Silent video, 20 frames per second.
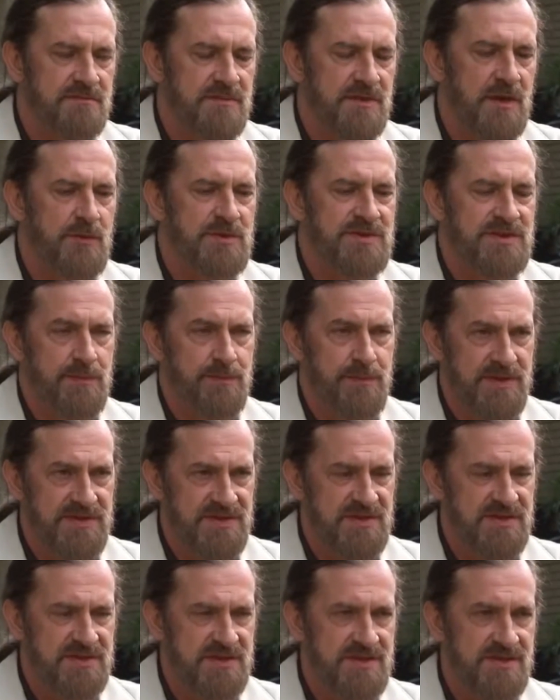Now we see
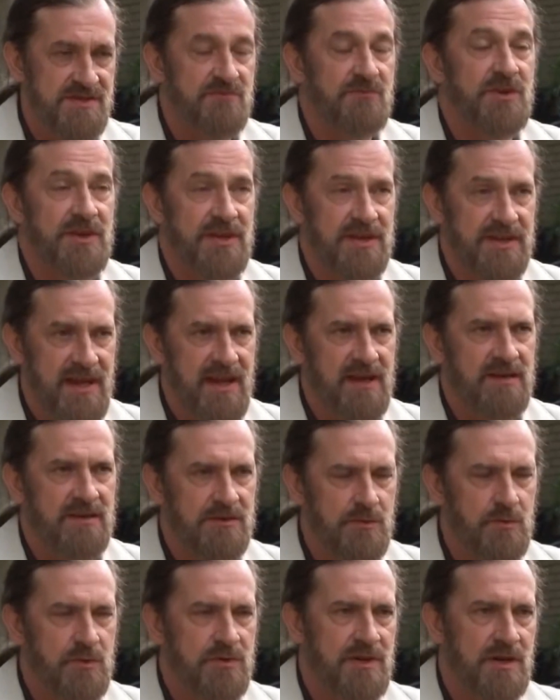businesses really can't
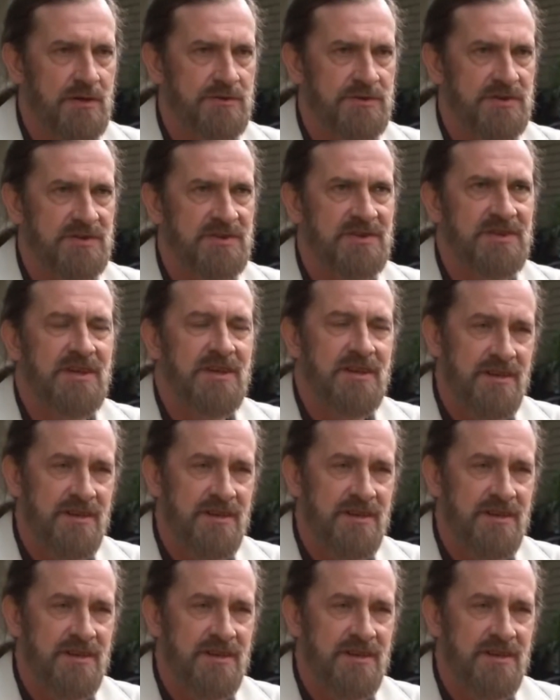do without it.